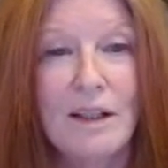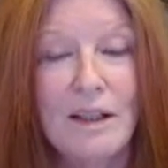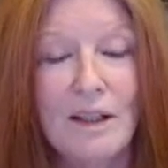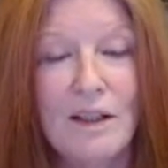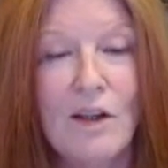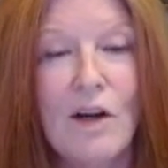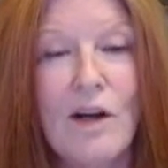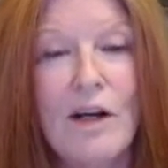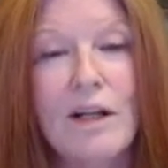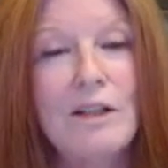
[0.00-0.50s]

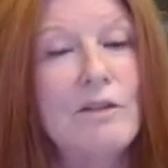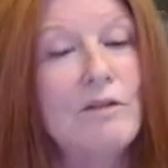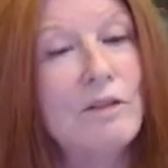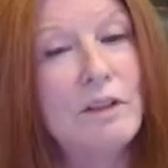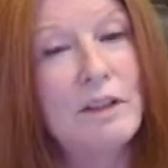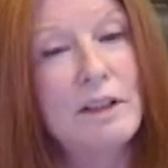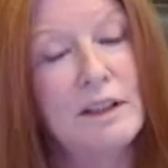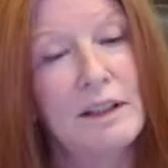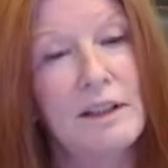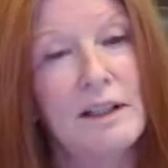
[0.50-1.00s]
it kind of
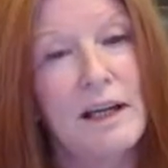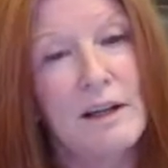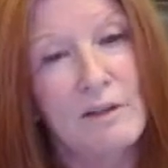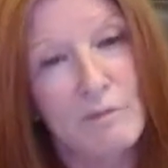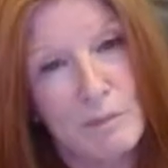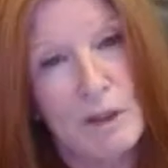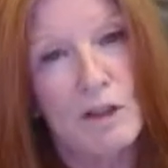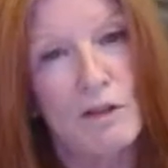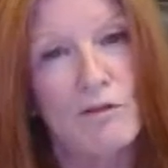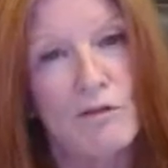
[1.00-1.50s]

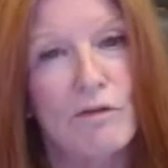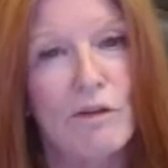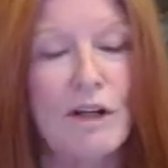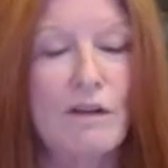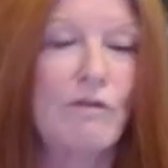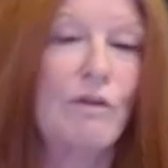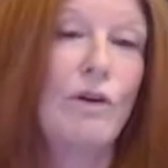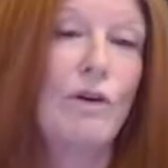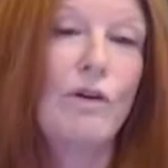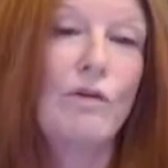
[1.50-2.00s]
gave me the
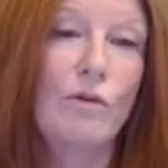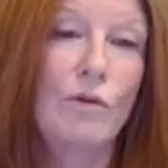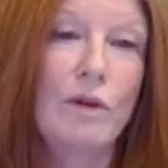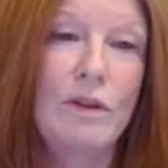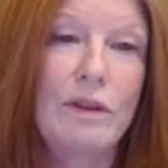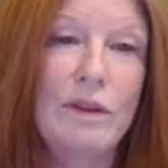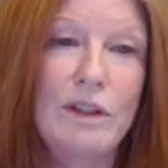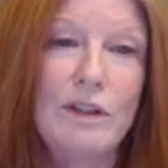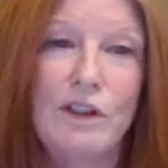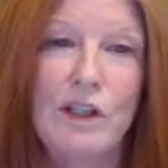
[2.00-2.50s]
flavor of
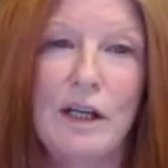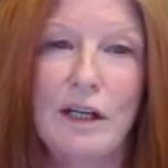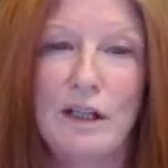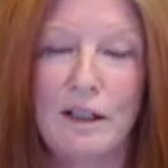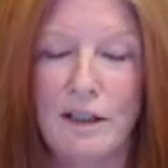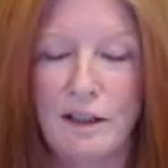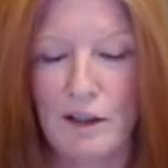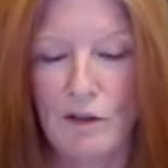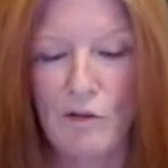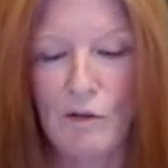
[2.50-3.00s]
what the
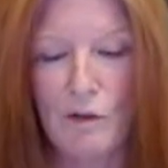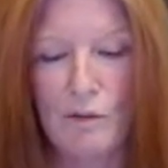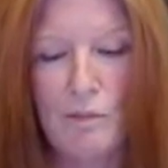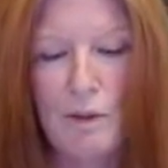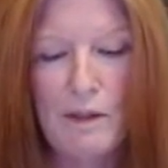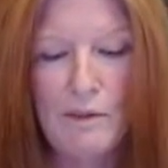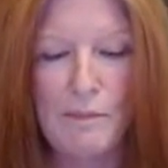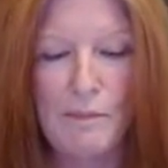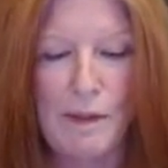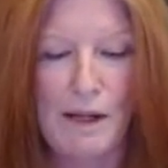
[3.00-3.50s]
channeling would
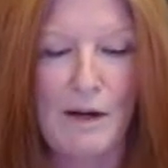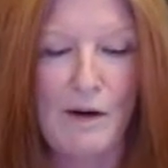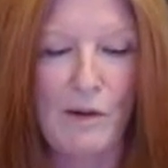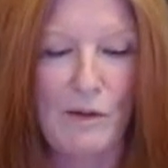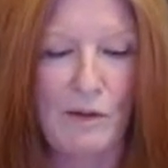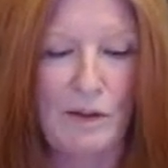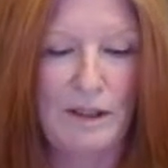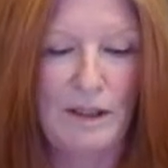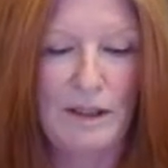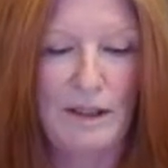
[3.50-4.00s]
be
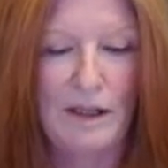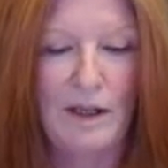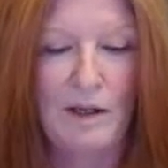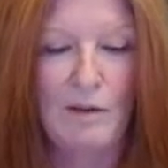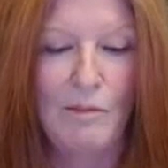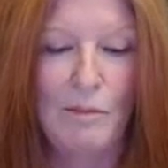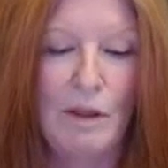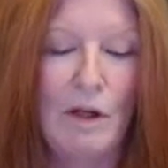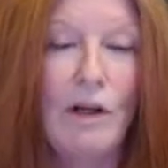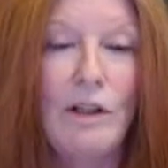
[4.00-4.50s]
about.
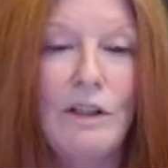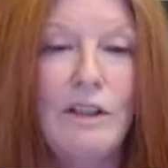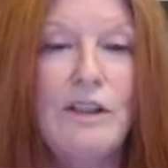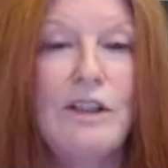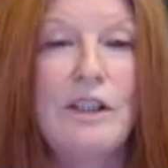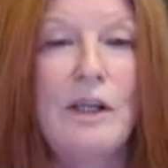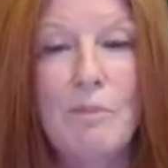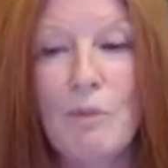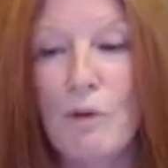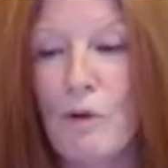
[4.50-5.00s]
But I'll
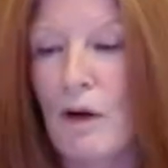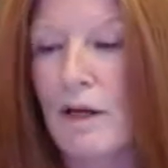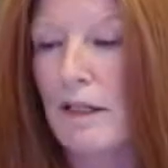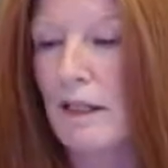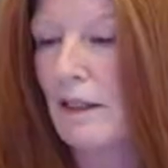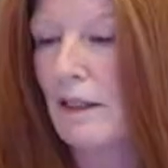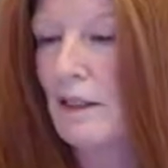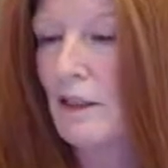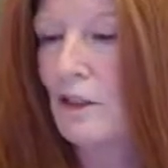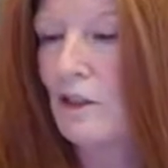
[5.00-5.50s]
step
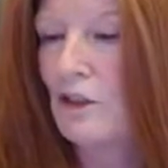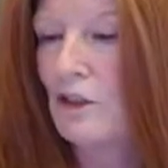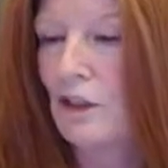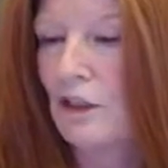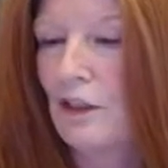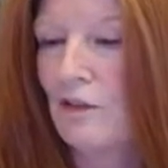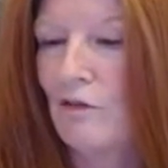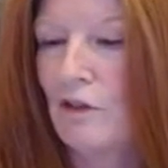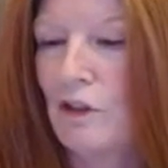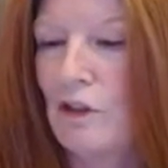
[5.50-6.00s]
right into
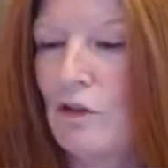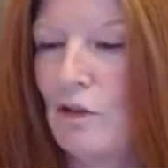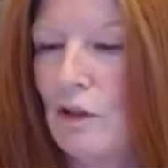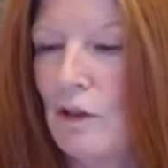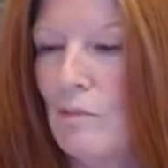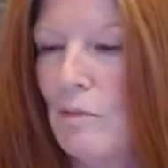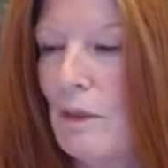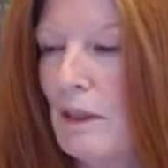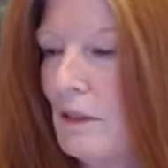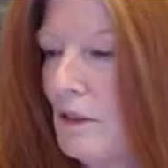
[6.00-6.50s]
giving
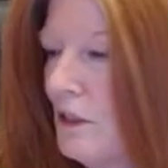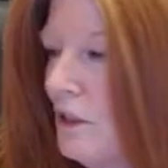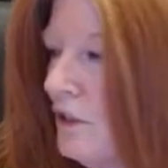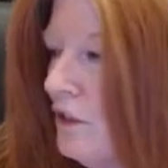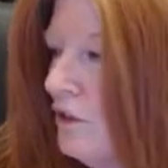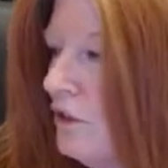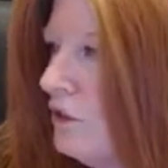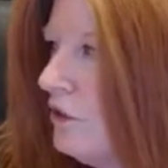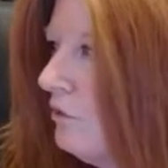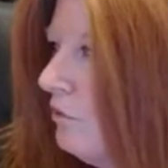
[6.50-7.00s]
you the
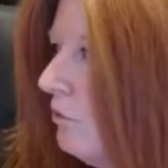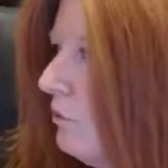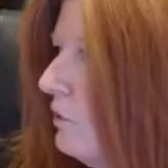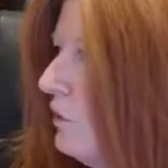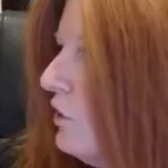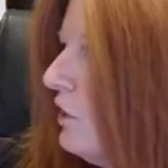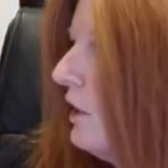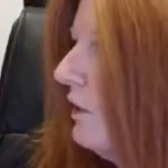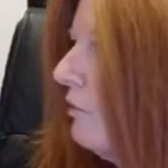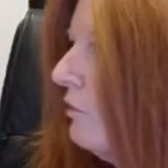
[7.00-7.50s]
message,
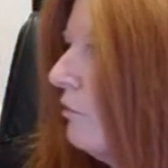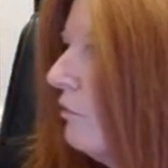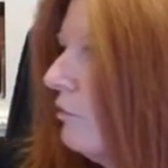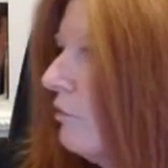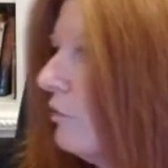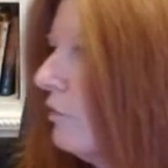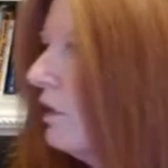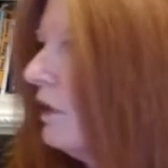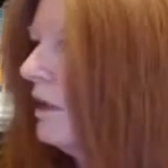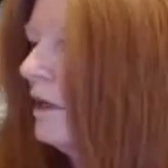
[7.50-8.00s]
which I,
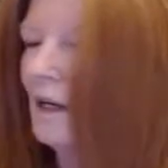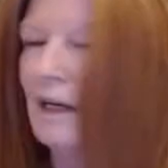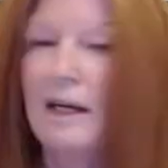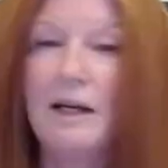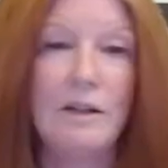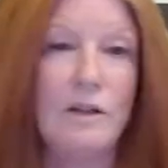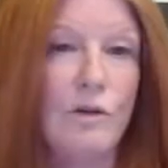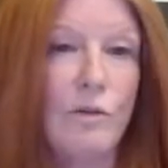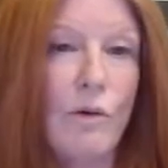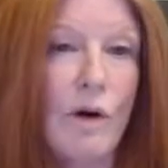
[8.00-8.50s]
I
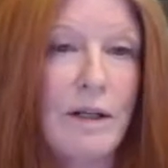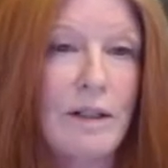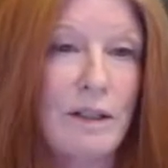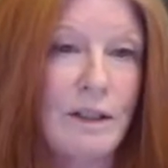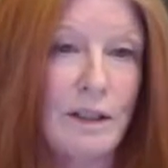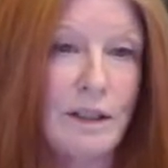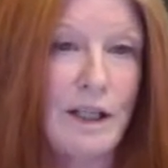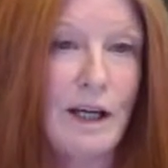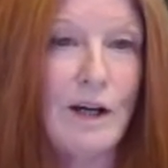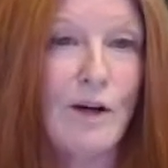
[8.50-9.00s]
had to write it